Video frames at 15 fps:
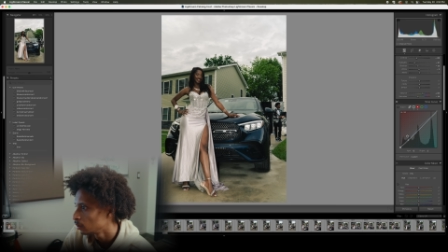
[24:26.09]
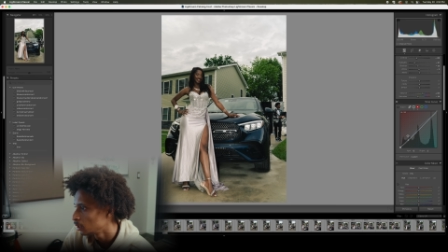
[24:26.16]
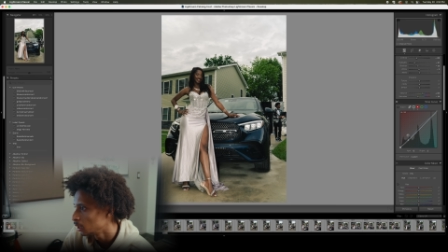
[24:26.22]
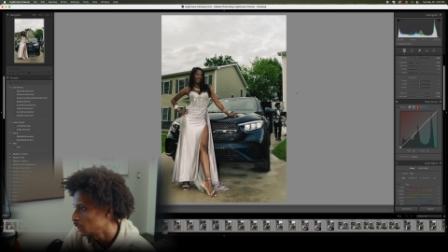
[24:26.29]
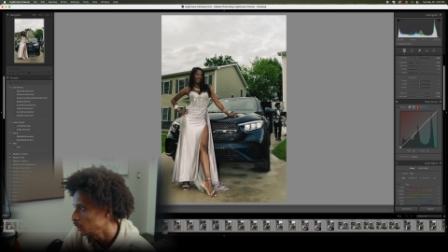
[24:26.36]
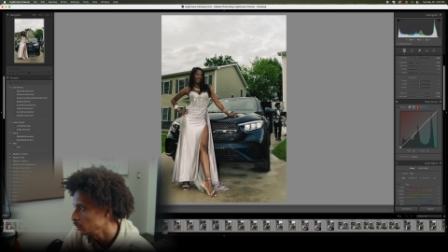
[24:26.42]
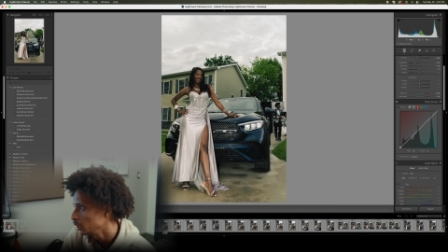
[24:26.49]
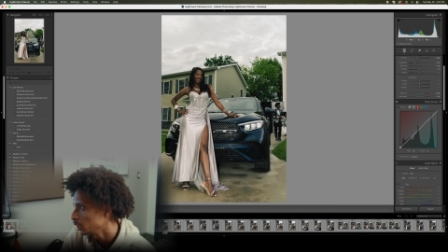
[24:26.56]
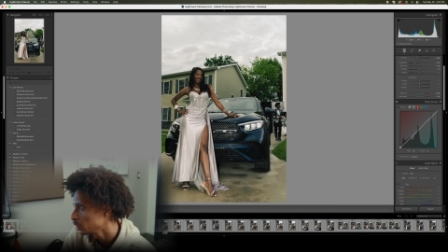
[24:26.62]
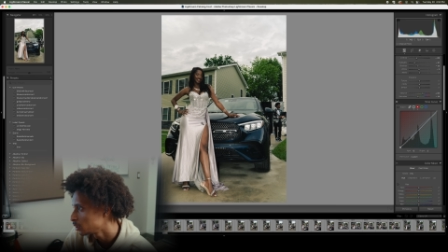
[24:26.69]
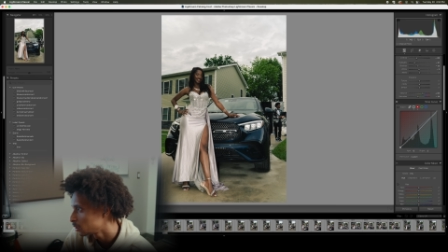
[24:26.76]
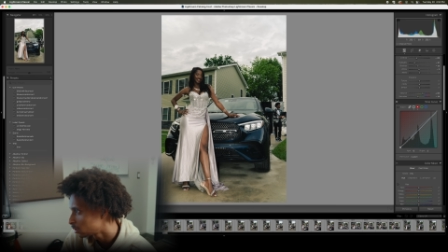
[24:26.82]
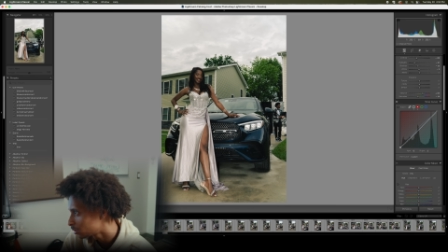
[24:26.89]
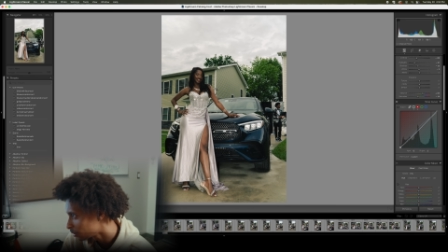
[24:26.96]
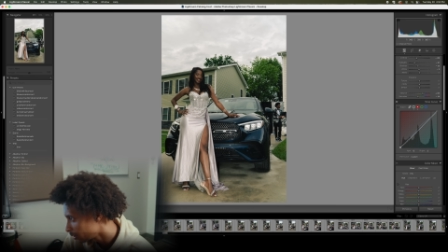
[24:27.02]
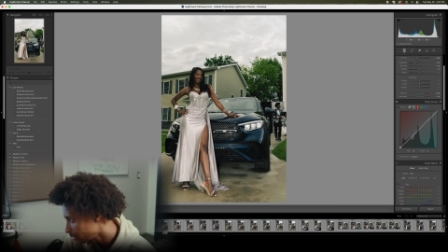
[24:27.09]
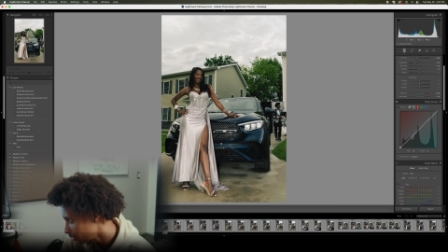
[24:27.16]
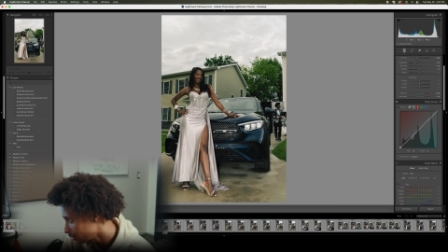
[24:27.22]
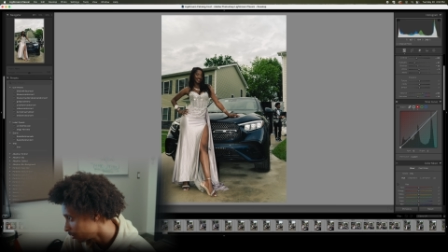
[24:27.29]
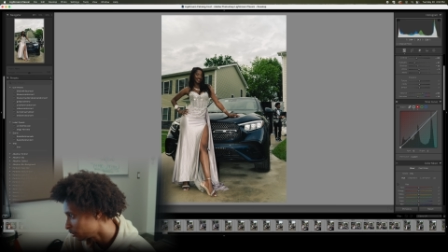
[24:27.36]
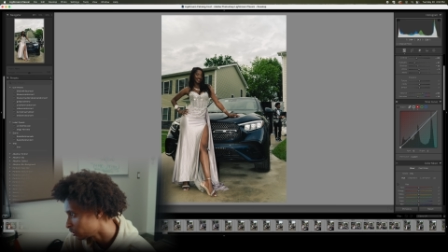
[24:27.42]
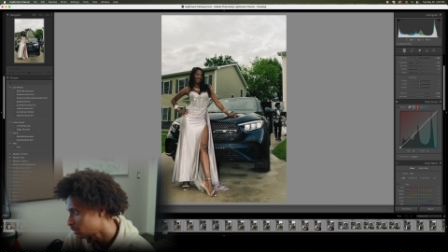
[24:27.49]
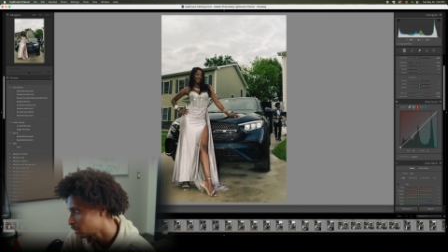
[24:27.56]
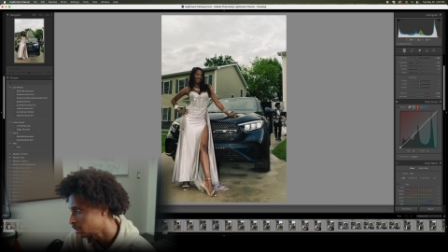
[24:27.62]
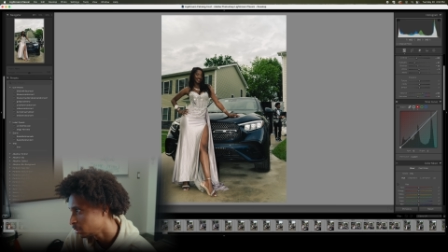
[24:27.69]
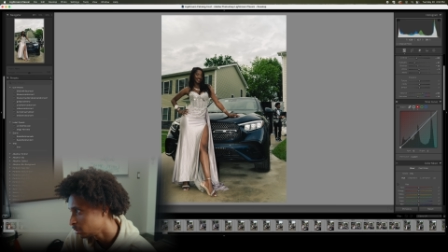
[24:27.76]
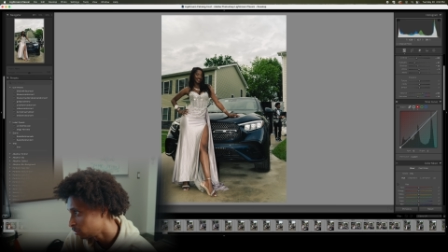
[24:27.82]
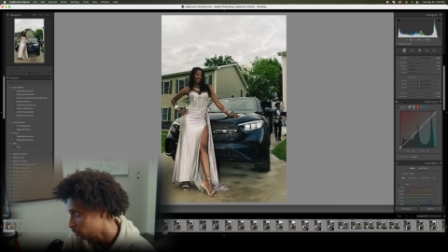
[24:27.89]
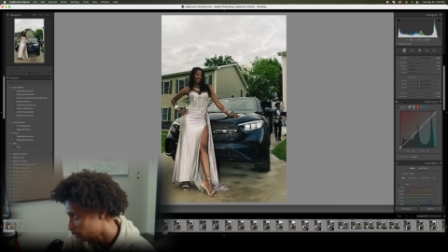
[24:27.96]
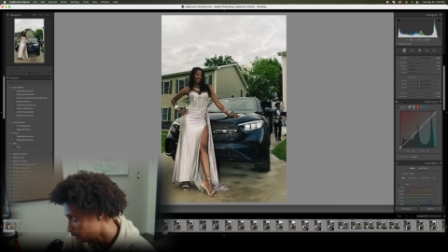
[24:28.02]
And yes, again, her
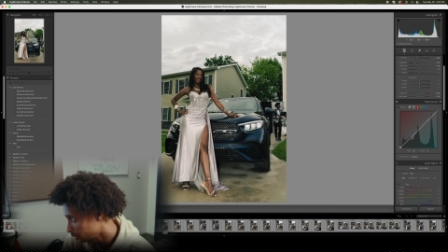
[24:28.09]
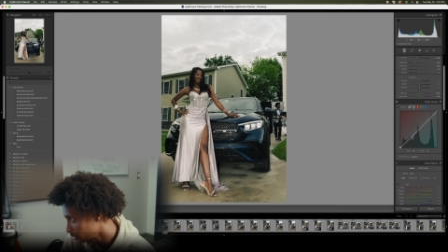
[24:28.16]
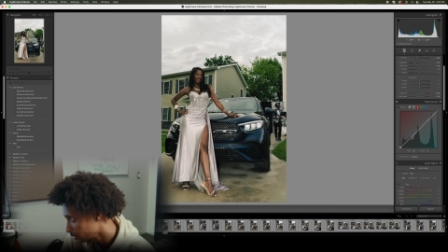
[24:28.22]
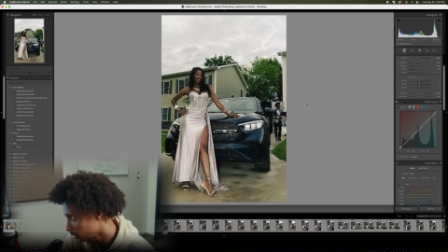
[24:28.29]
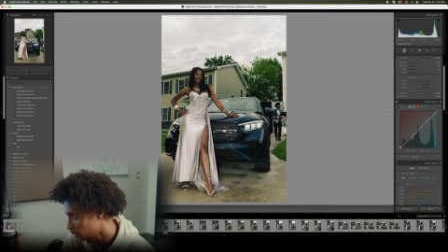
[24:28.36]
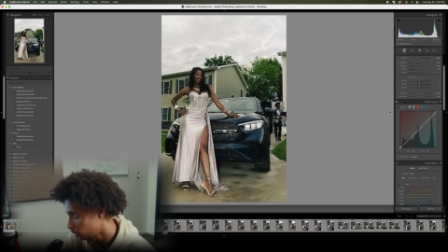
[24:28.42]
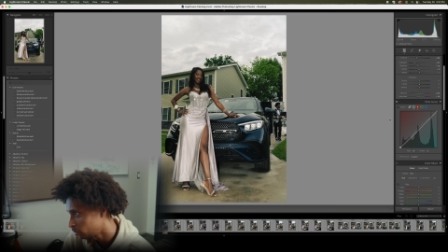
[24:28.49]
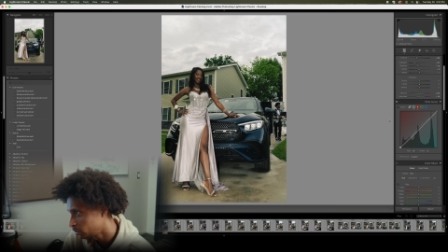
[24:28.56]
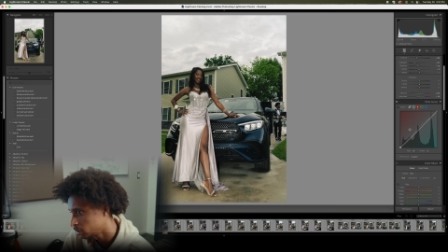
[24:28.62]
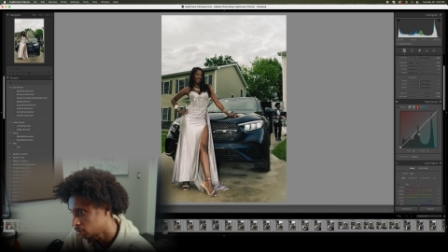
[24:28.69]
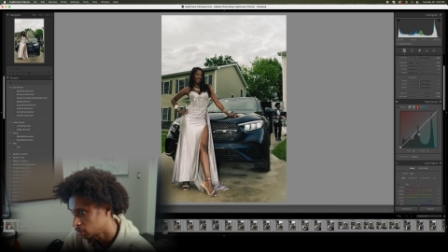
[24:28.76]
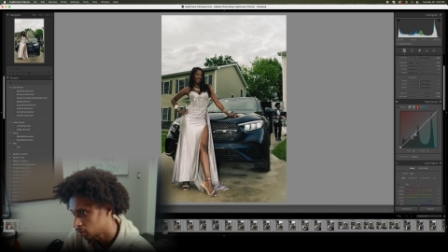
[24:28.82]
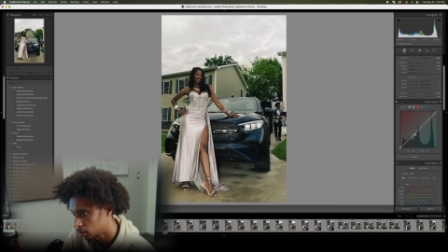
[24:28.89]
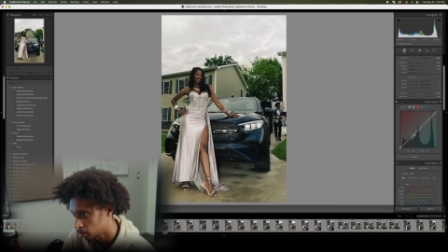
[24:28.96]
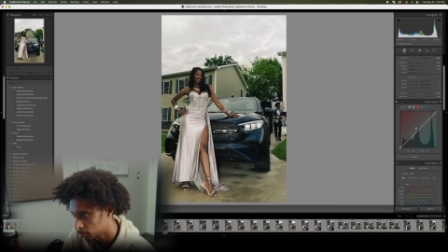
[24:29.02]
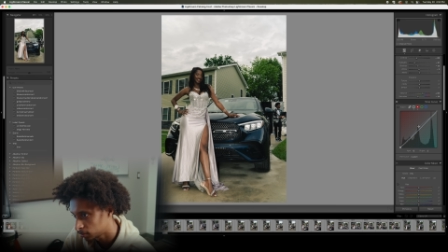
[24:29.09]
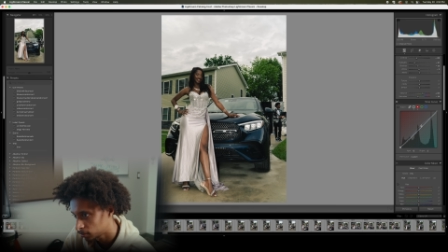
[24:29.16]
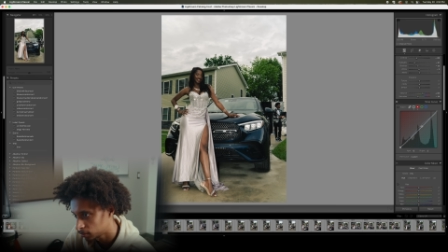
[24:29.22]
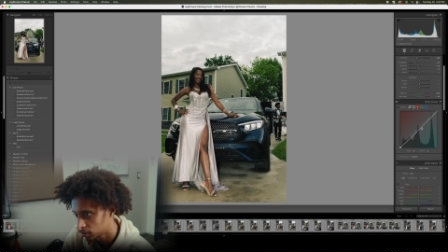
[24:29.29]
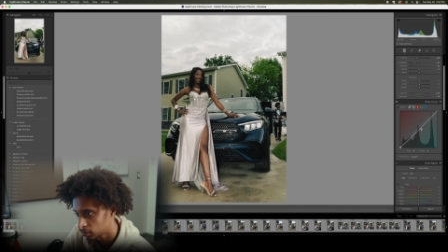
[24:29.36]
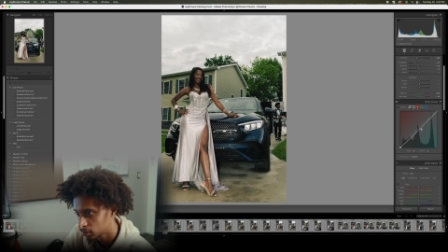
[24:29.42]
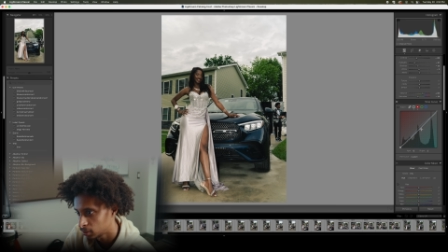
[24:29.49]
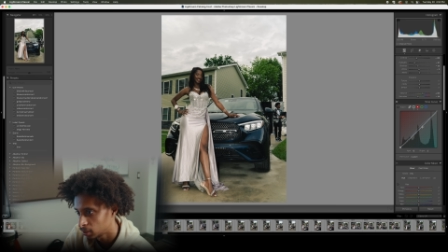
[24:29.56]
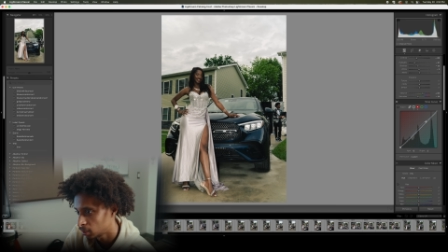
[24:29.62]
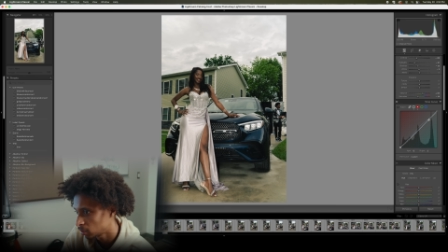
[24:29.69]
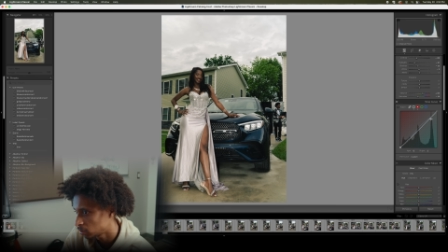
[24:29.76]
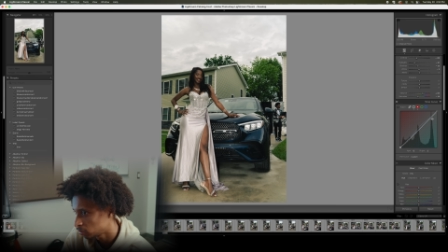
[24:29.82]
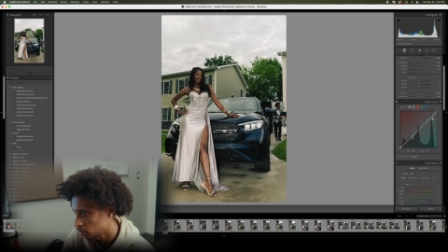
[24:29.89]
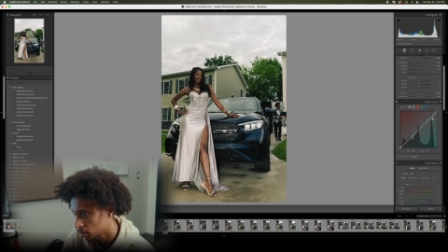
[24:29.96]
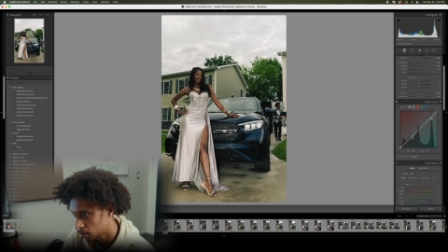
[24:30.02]
skin will look a little bit off, and that's
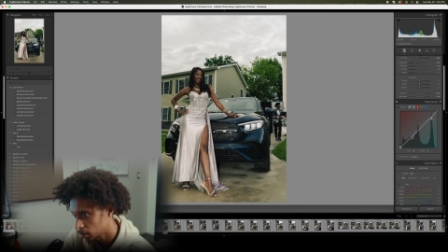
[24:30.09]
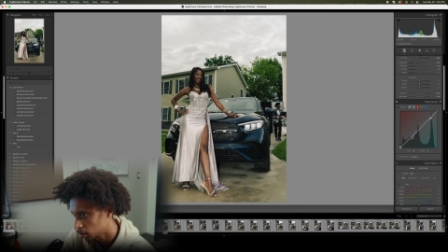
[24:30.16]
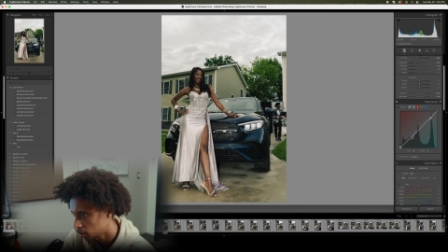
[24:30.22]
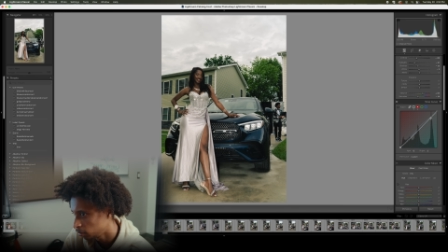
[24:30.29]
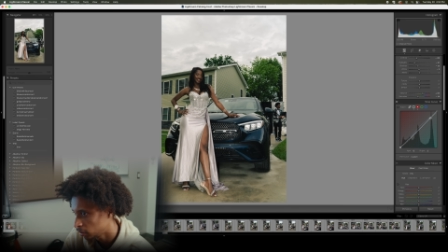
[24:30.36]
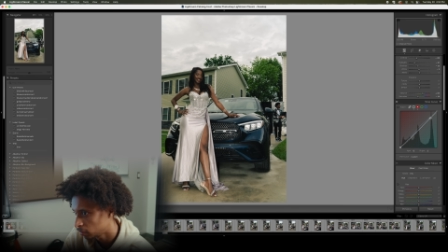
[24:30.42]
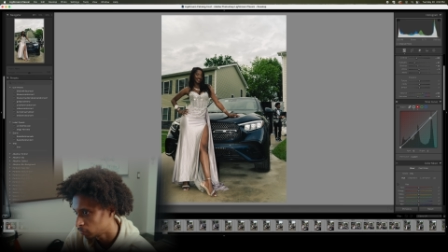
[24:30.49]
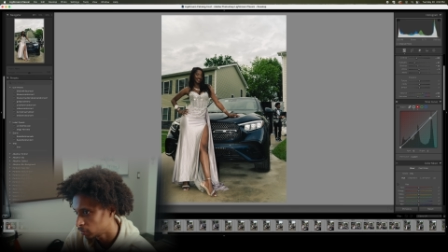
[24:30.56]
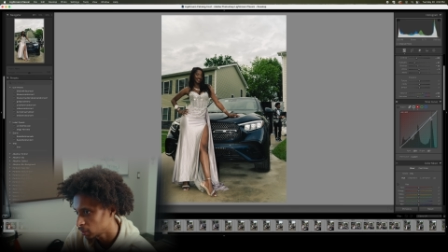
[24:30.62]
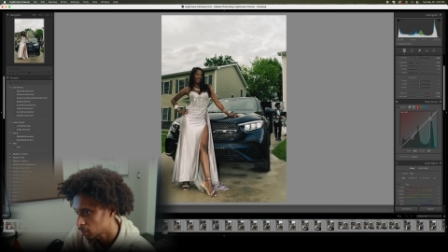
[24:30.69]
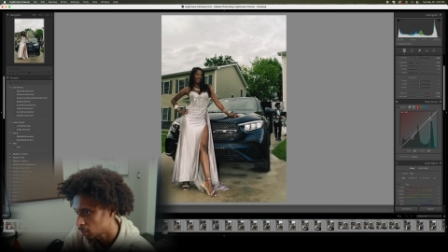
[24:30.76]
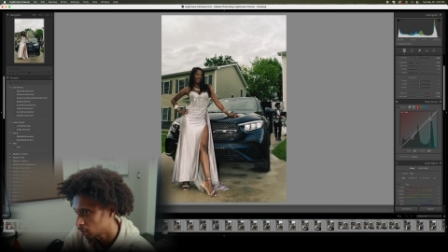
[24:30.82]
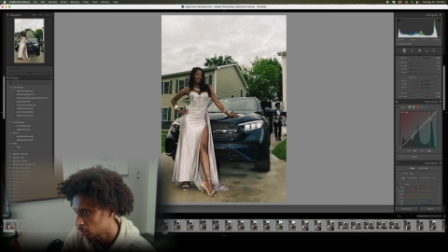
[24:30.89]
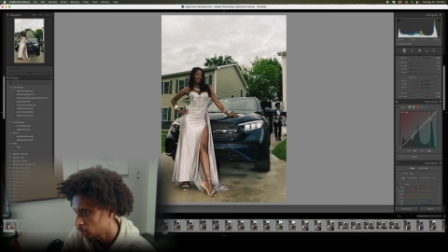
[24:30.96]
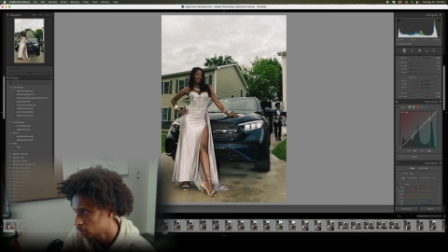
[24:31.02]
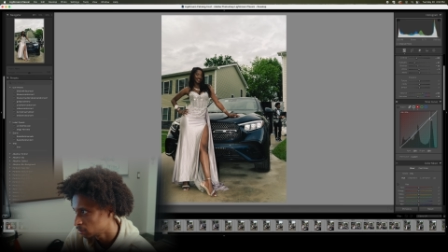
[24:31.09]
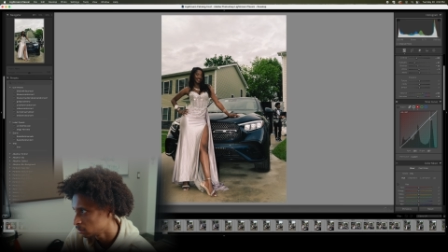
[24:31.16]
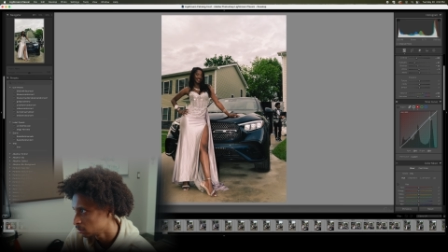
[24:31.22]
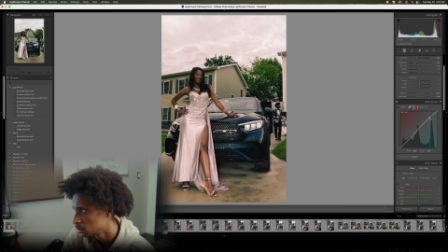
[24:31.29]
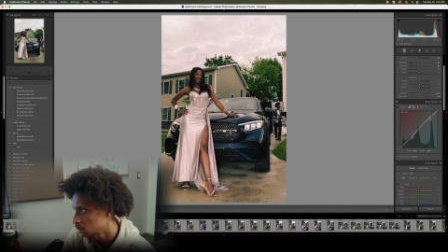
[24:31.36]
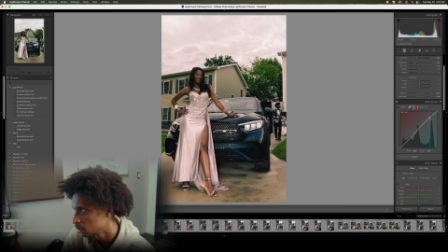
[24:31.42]
okay, we can fix that later.